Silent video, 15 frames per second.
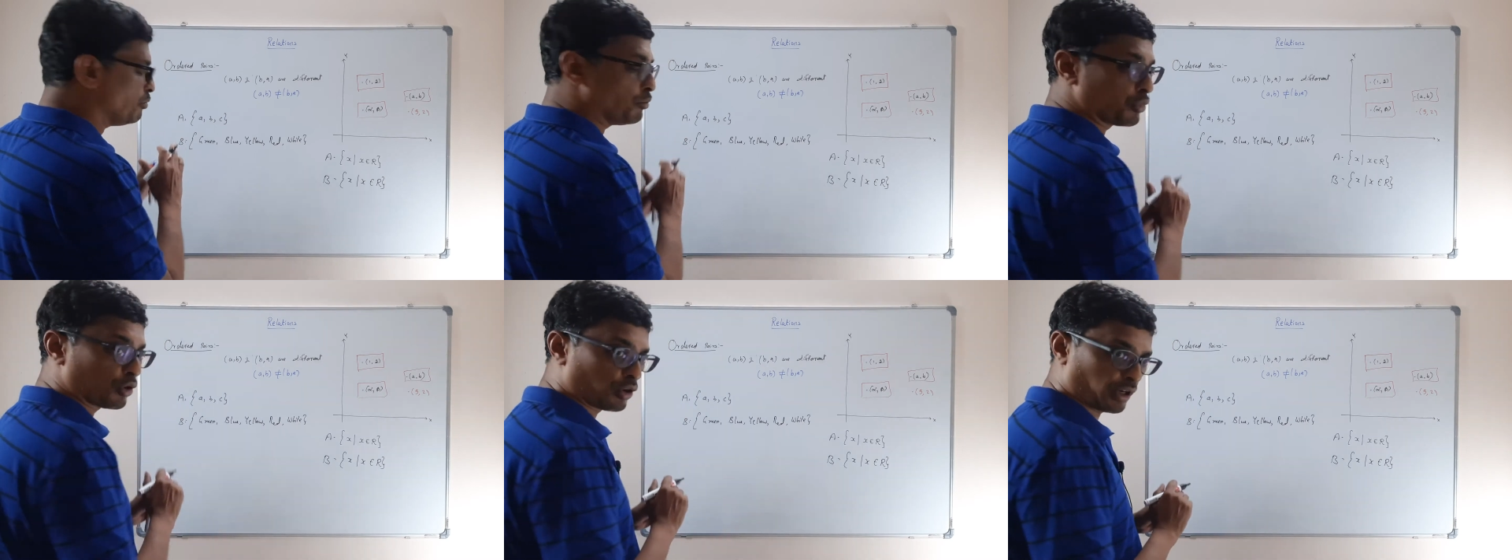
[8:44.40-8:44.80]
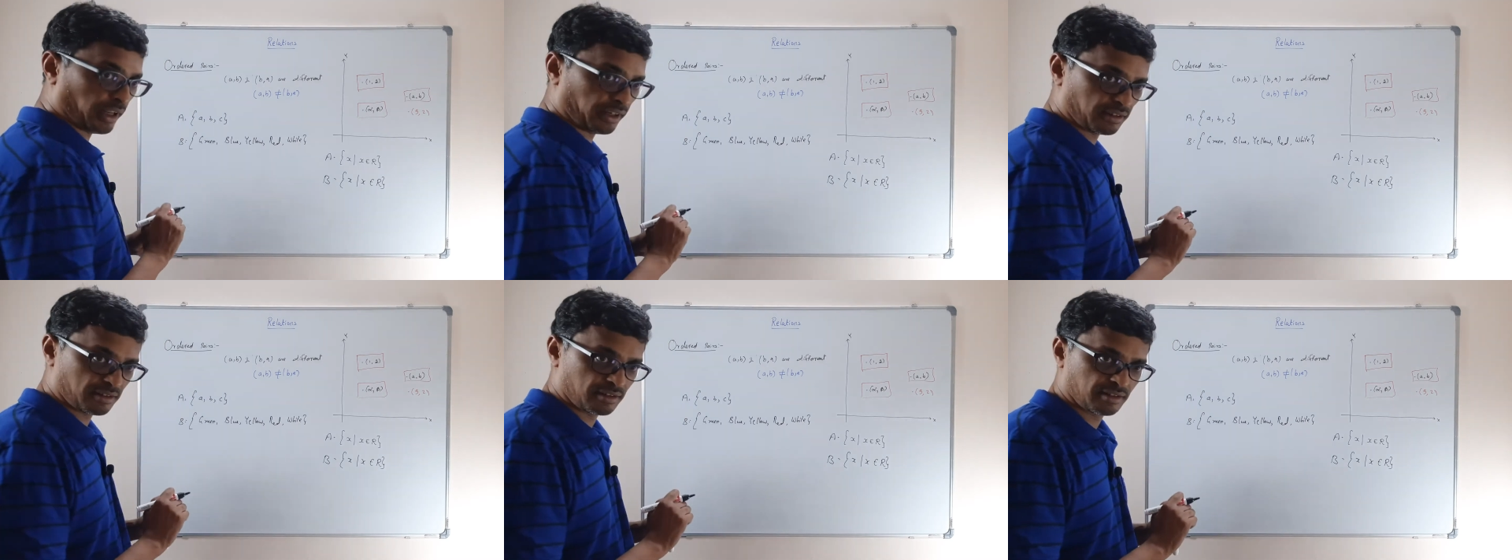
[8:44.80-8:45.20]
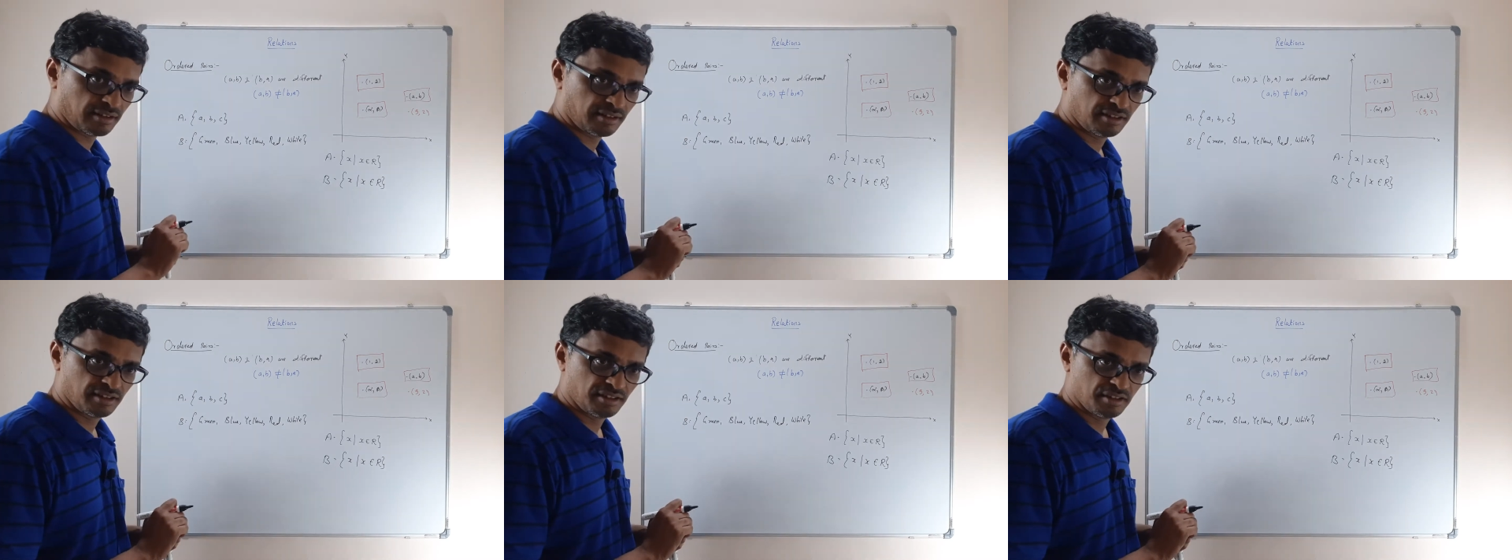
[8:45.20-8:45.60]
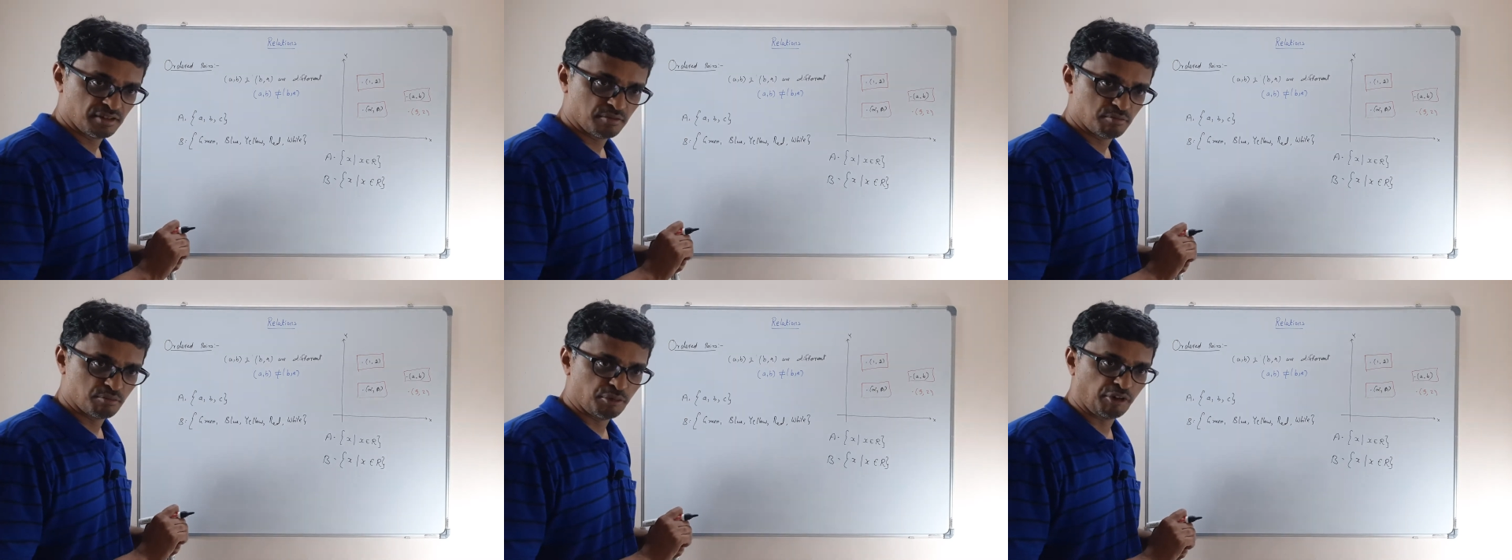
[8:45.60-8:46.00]
product
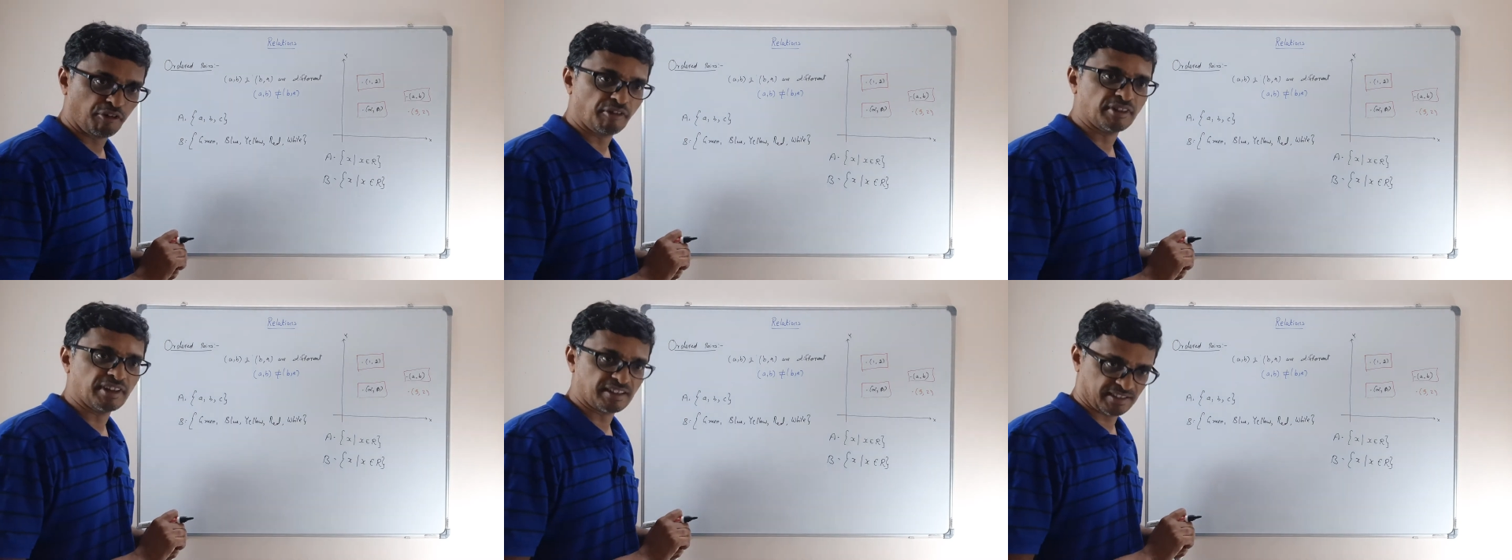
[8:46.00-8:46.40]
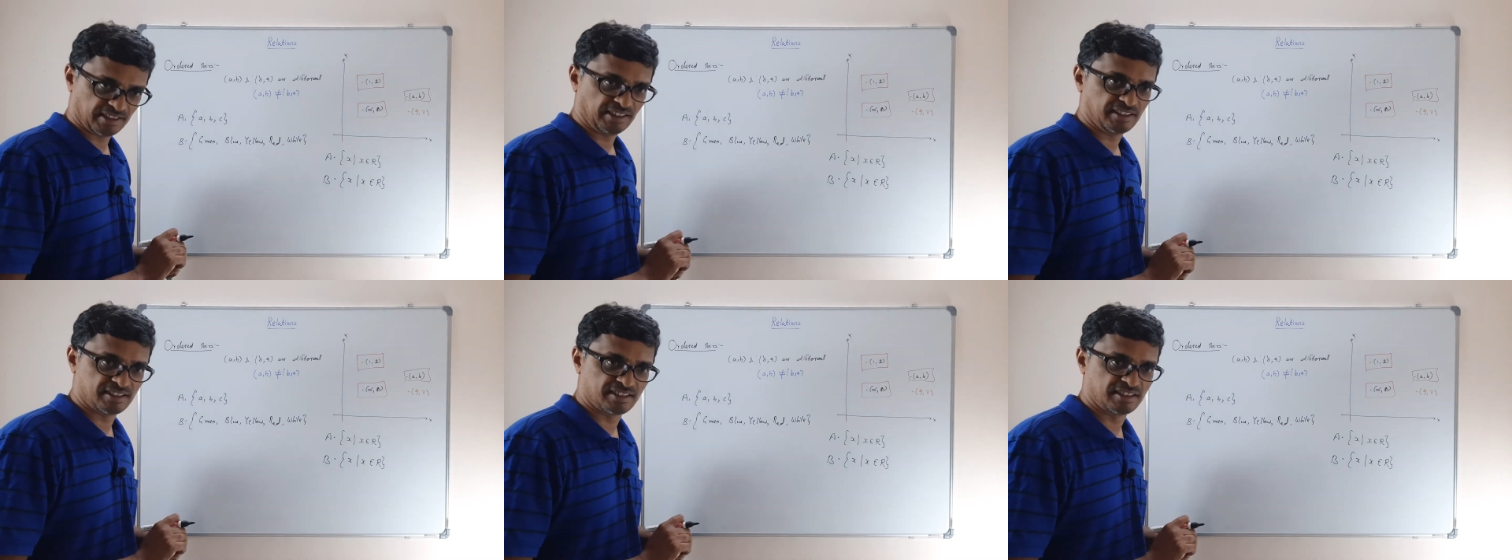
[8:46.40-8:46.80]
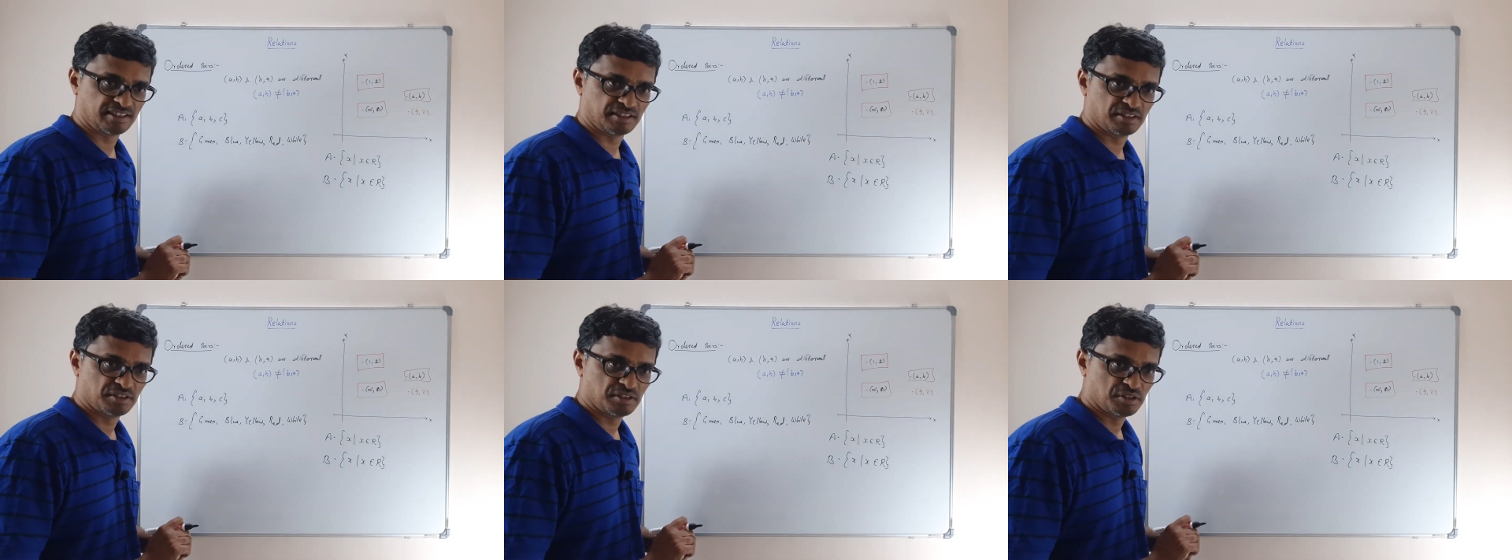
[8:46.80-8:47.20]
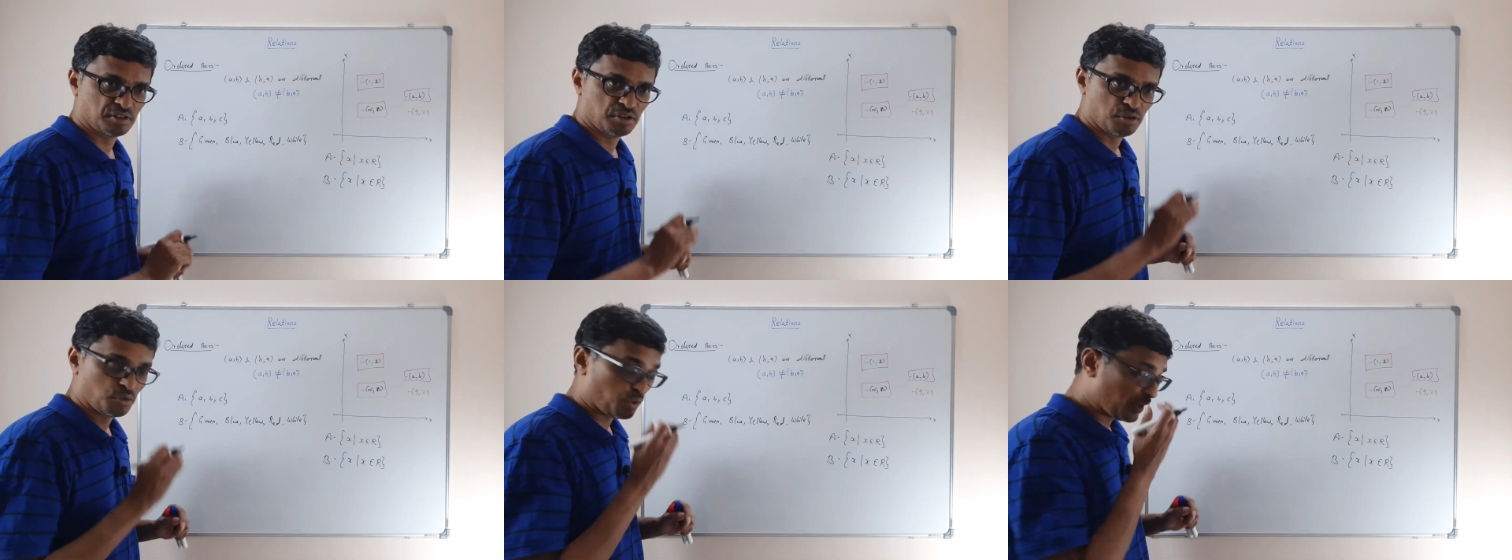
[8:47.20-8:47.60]
between the sets.
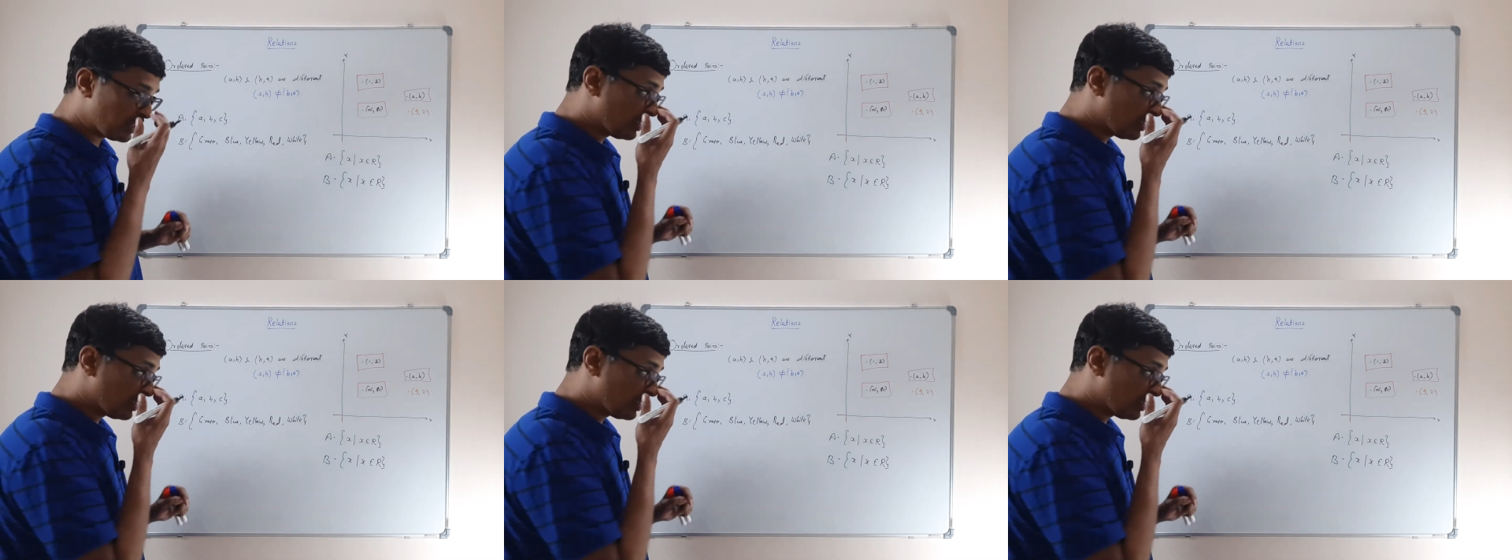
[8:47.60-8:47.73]
What is the